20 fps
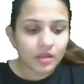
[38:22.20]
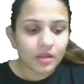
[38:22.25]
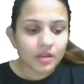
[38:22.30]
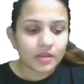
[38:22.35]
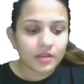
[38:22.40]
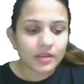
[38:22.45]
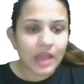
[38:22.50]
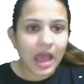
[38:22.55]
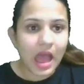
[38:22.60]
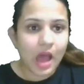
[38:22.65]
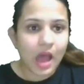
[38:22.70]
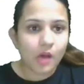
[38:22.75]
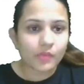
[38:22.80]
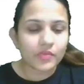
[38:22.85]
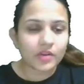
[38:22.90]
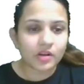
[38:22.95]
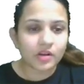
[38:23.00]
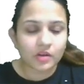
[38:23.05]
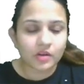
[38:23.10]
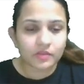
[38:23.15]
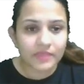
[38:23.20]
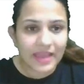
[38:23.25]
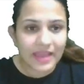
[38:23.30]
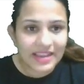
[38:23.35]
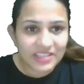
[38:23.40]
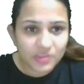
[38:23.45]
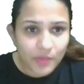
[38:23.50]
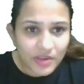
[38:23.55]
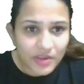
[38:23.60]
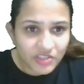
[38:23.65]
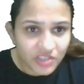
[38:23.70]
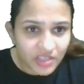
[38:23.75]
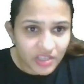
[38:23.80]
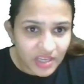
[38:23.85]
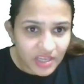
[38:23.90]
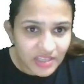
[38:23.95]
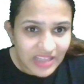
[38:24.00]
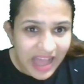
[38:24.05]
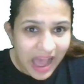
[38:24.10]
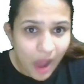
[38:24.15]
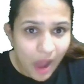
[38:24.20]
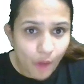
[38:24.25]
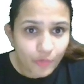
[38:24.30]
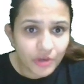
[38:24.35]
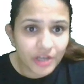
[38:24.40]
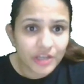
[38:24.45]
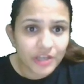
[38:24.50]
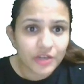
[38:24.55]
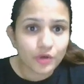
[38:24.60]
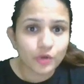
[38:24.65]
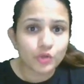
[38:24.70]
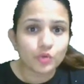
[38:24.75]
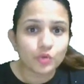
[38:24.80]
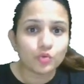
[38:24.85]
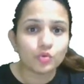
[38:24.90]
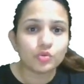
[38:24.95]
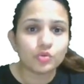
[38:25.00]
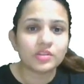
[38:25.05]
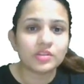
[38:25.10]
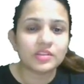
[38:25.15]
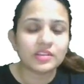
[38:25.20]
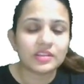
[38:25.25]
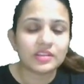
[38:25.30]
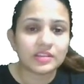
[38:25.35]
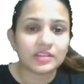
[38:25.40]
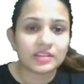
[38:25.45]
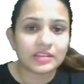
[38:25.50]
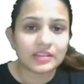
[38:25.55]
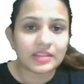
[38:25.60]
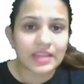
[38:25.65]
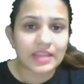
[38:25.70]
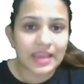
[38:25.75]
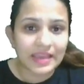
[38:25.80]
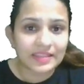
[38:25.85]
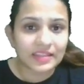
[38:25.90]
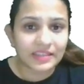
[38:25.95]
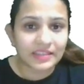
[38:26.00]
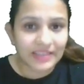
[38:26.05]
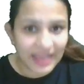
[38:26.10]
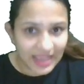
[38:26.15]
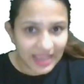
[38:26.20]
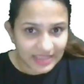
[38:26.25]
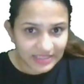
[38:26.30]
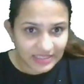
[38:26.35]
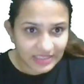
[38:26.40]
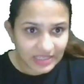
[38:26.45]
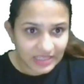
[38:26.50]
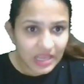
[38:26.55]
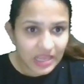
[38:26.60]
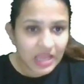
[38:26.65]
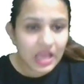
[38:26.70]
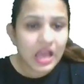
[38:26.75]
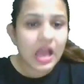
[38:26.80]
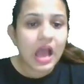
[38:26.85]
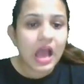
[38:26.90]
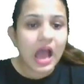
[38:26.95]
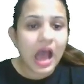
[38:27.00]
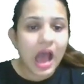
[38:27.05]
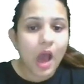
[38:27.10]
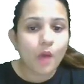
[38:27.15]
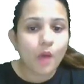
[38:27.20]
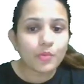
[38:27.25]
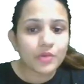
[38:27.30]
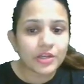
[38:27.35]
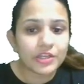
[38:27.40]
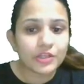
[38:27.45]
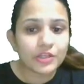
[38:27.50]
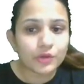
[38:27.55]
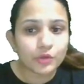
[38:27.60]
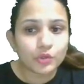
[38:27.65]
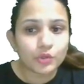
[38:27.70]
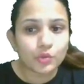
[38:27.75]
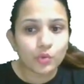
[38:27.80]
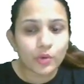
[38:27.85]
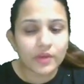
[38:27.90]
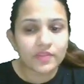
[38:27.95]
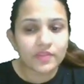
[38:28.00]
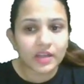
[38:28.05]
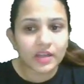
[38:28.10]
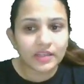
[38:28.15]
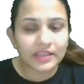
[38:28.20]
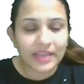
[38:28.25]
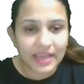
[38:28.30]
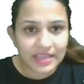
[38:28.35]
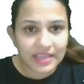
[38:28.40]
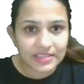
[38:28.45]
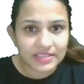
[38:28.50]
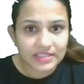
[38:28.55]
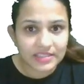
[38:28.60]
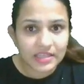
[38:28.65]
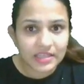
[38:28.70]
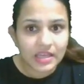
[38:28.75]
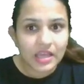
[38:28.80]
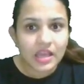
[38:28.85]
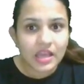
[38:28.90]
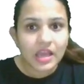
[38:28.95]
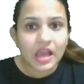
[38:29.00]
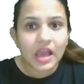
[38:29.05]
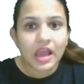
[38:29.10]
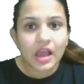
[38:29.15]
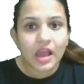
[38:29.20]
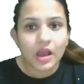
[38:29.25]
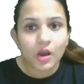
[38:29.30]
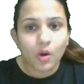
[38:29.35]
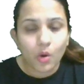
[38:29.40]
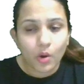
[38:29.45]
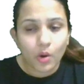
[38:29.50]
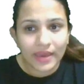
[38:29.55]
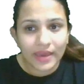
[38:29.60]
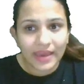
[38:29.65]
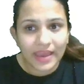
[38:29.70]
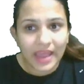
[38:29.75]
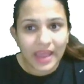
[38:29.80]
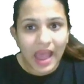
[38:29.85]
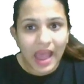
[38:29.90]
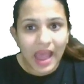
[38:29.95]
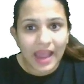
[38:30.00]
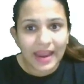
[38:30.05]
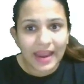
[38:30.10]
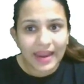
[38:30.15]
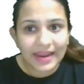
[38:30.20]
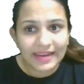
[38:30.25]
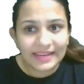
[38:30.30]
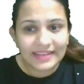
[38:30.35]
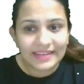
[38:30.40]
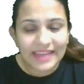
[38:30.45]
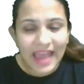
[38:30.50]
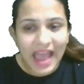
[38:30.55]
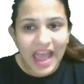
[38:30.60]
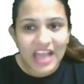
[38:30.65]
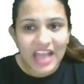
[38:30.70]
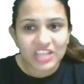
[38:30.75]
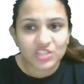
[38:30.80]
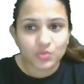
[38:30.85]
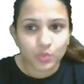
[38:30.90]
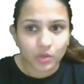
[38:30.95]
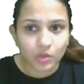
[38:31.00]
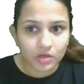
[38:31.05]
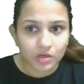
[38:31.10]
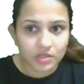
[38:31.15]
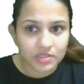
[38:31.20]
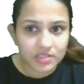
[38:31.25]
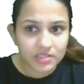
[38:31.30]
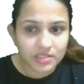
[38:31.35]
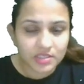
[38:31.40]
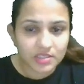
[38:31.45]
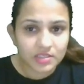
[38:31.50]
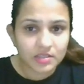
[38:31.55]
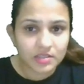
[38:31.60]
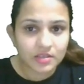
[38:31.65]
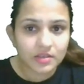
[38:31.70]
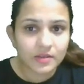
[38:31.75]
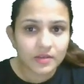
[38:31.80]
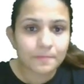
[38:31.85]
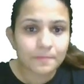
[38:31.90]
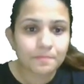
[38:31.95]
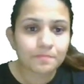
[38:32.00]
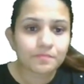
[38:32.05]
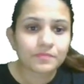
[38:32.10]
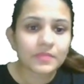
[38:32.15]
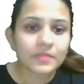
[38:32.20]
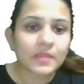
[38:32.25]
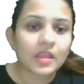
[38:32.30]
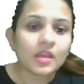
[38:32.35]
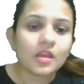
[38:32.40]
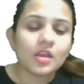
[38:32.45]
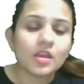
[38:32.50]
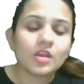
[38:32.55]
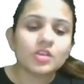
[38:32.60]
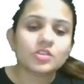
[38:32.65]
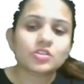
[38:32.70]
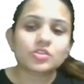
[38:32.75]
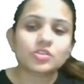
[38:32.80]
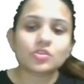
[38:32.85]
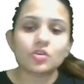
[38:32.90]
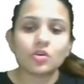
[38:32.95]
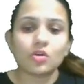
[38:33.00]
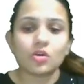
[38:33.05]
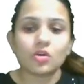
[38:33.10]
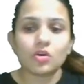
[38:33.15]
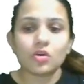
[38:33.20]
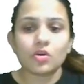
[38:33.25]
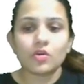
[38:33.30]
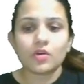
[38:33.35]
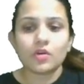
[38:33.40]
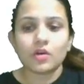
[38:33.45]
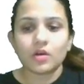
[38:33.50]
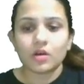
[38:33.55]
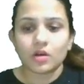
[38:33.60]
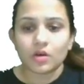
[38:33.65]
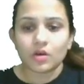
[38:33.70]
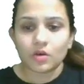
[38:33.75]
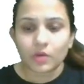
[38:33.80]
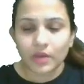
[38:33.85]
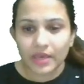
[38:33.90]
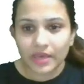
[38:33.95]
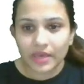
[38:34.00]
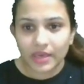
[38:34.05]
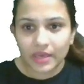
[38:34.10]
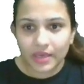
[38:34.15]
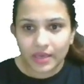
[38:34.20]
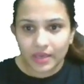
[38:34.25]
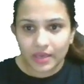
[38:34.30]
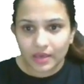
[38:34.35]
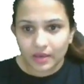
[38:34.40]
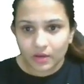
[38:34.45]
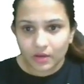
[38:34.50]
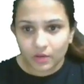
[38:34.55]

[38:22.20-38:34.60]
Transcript: Now, the next question is, how did you do in the test? How did you do in the test? Okay, it dash worse. So, okay.